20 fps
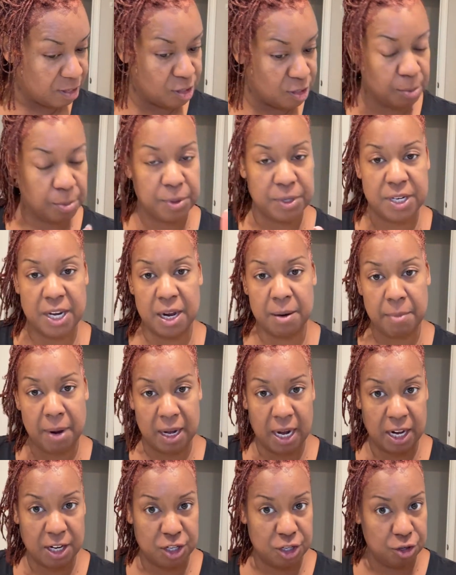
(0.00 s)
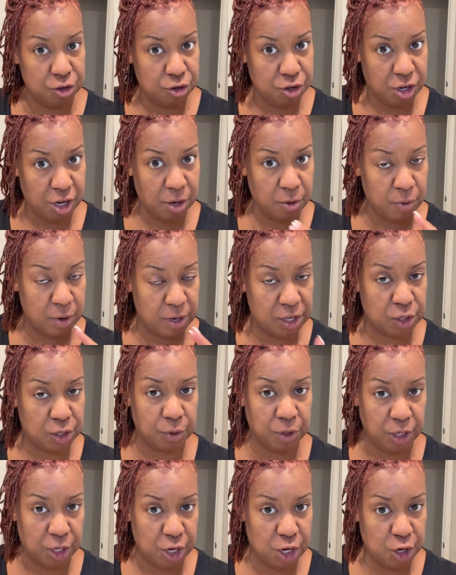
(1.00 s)
protect my locks, usually when it's
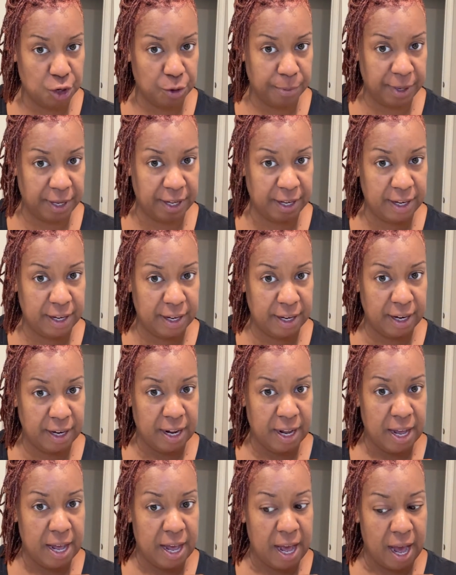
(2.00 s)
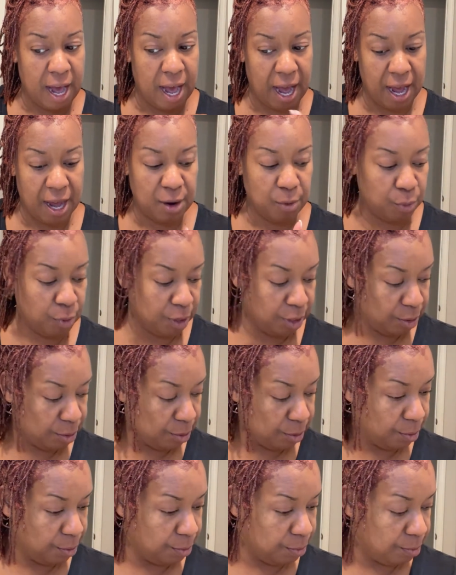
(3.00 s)
really humid, I
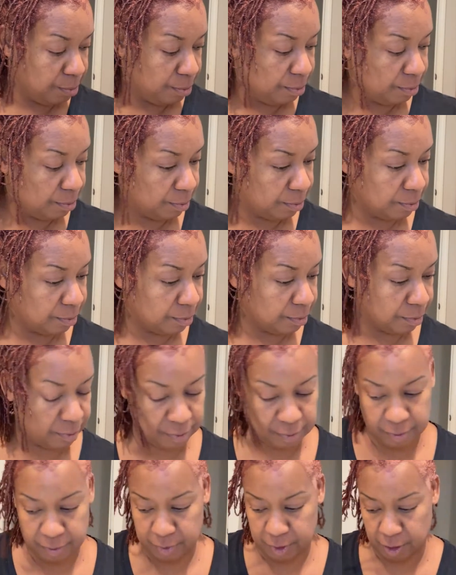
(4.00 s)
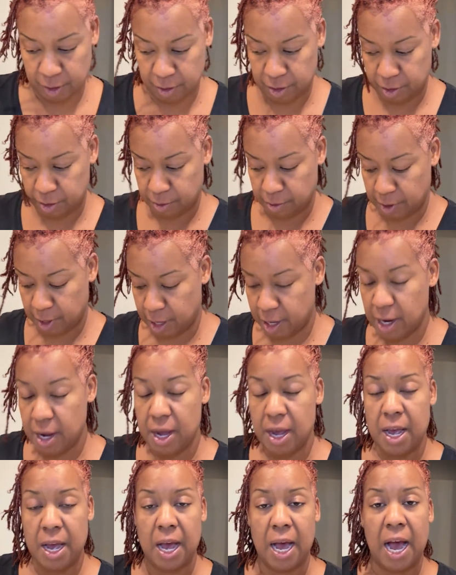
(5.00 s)
will throw this away.
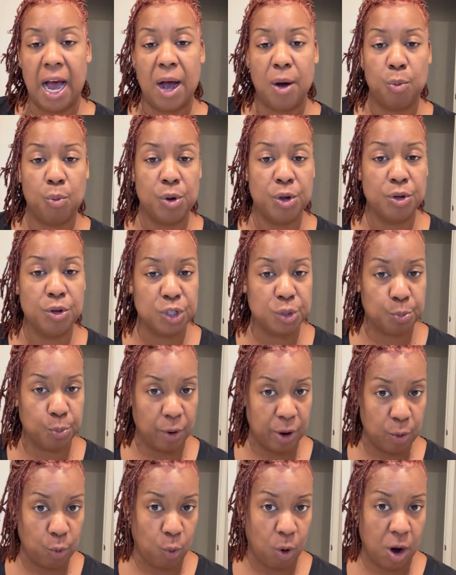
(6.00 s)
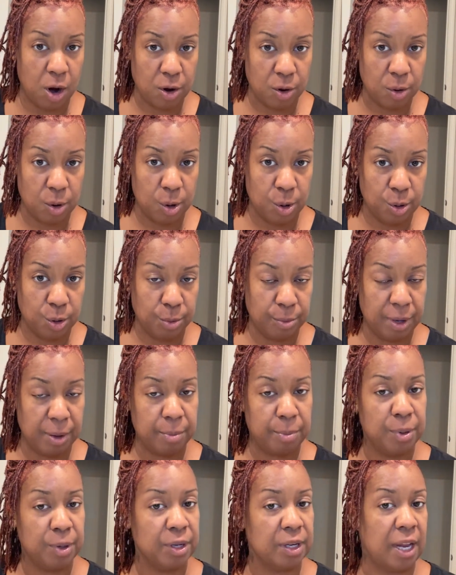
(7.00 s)
I will spray water on them
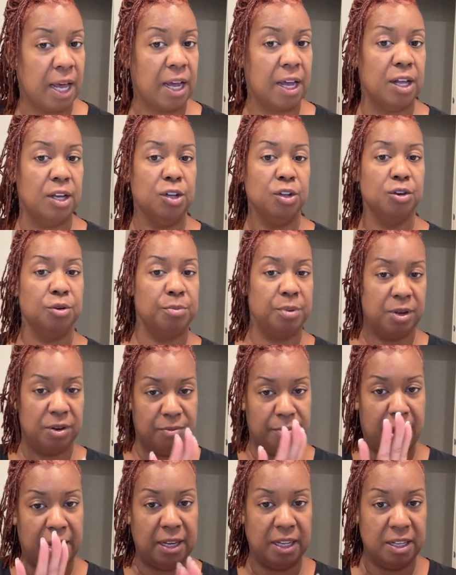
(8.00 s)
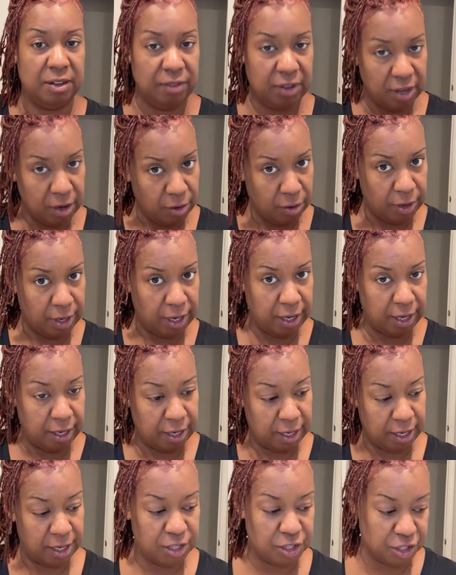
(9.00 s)
and put like a little bit of my leave-in on it
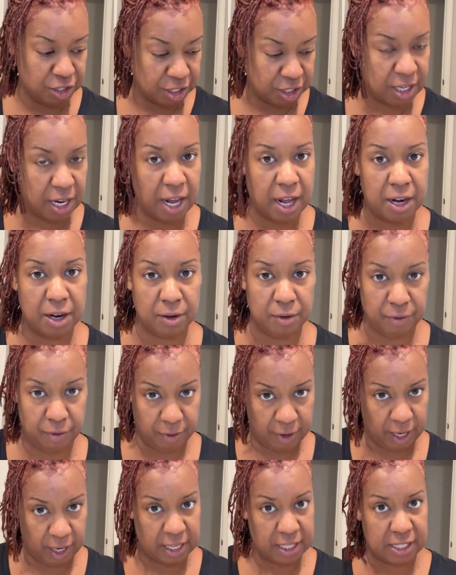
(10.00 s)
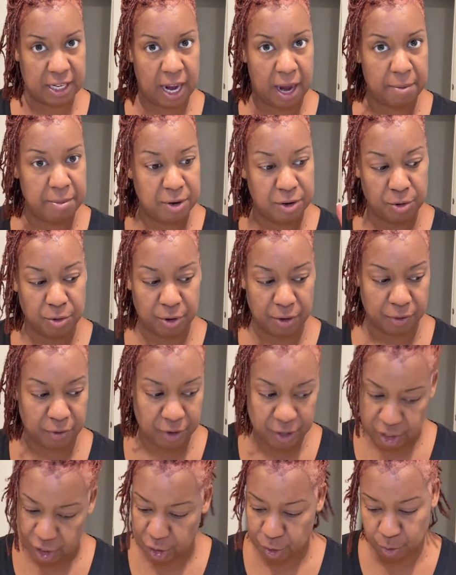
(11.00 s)
and just kind of, like I said, I've been doing a
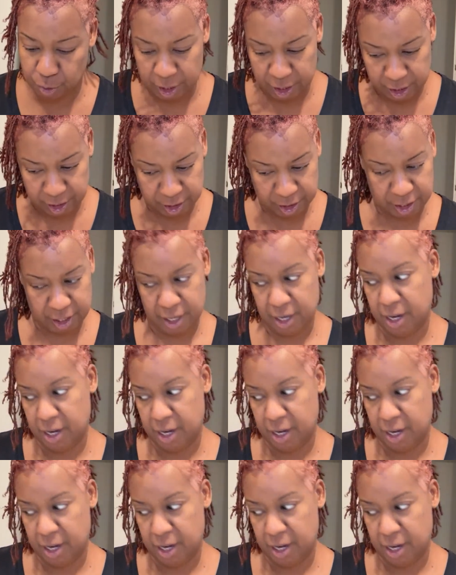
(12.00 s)
French twist.